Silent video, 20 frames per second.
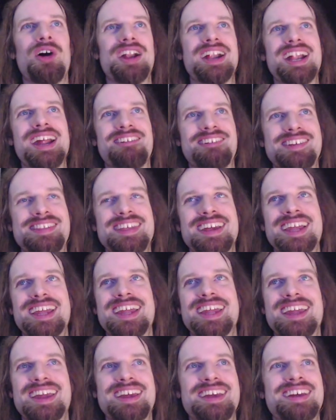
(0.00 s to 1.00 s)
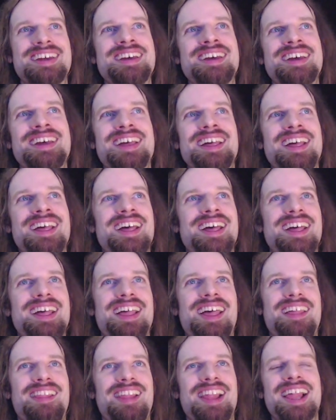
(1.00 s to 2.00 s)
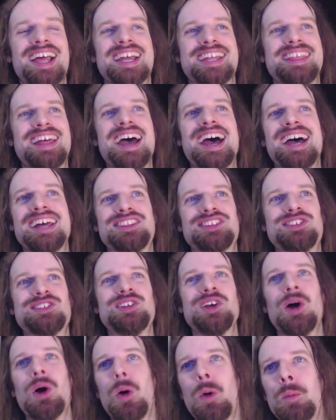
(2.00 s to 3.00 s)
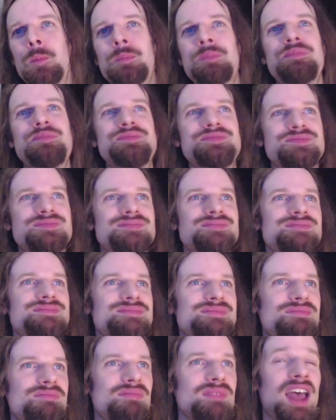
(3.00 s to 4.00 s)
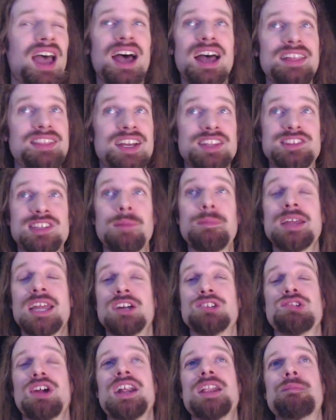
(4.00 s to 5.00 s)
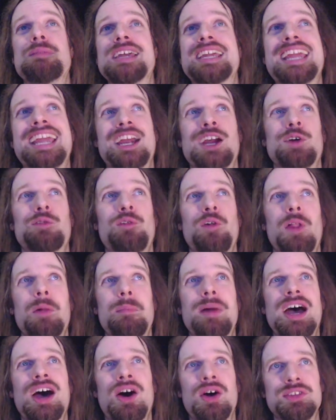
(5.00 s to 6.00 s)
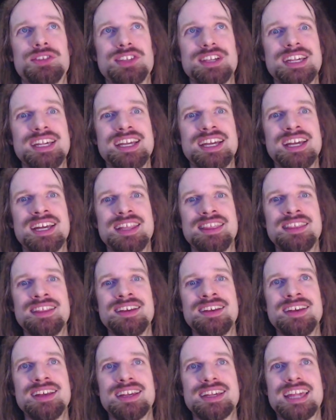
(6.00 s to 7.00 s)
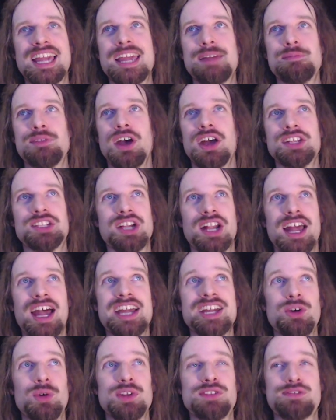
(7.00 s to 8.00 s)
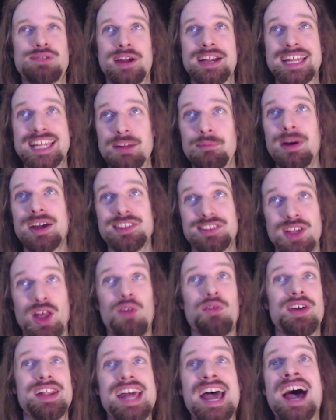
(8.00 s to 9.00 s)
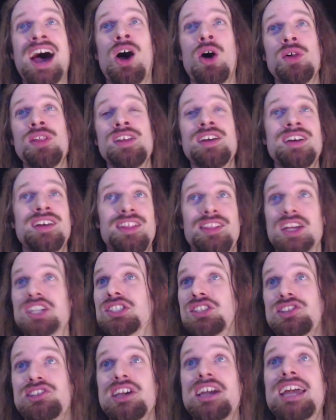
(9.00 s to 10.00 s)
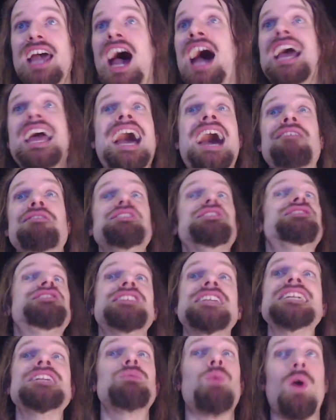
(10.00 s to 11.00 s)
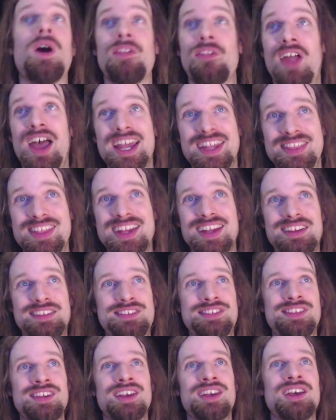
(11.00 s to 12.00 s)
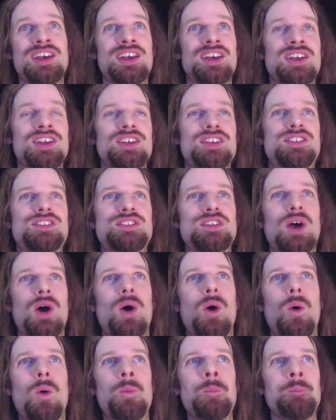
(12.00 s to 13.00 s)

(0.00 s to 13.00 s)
and everything like that. So that's something I try to be careful about in Game Dungeon. I always try to give myself an out. Like to say, I haven't seen one like this. So